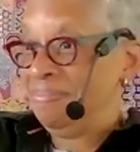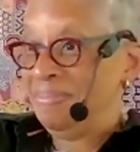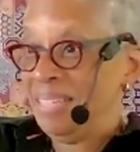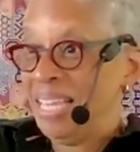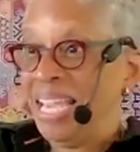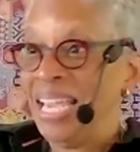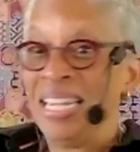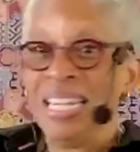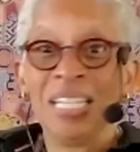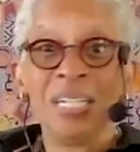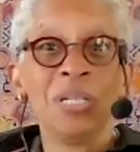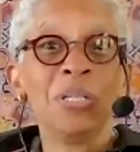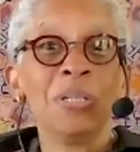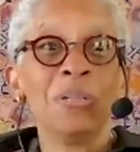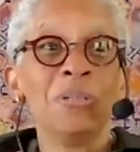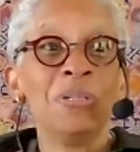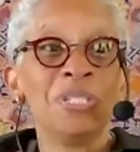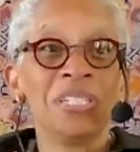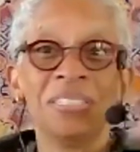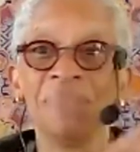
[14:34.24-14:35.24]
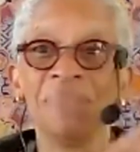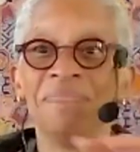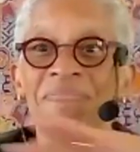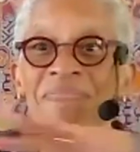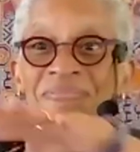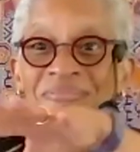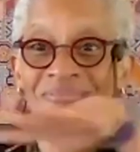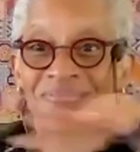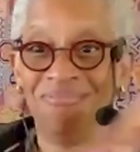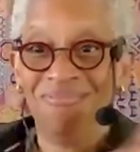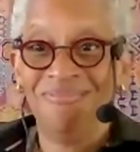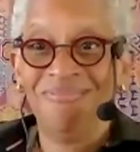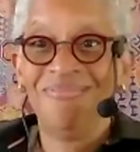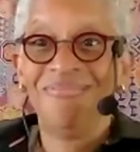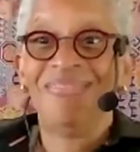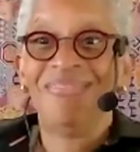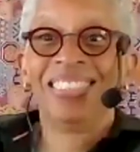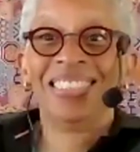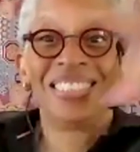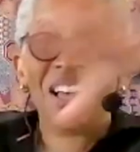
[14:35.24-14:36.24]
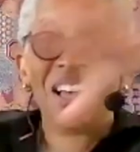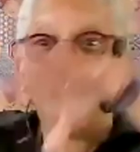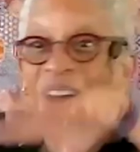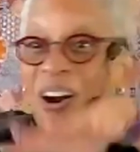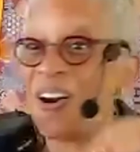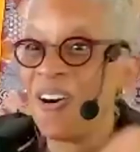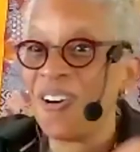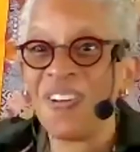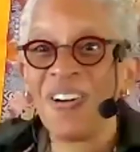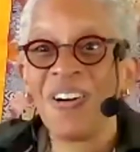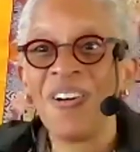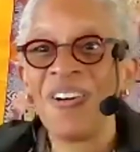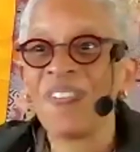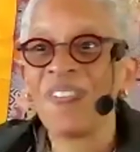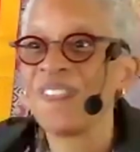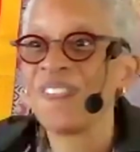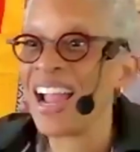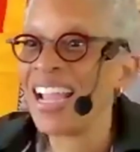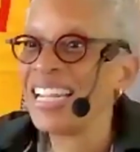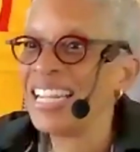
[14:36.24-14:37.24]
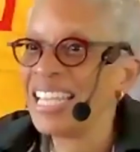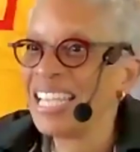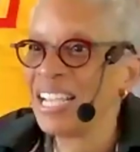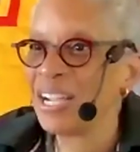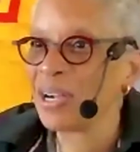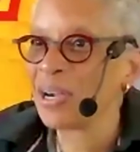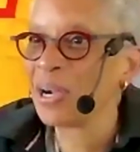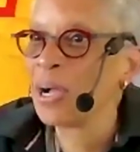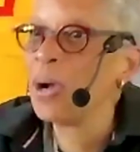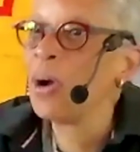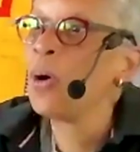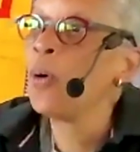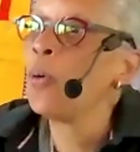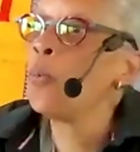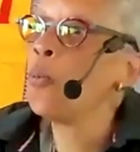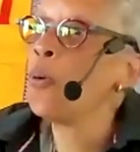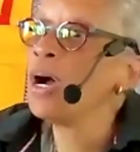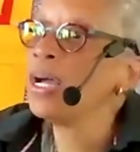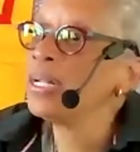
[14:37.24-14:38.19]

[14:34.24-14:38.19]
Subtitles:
and inclusion. It's all right here. What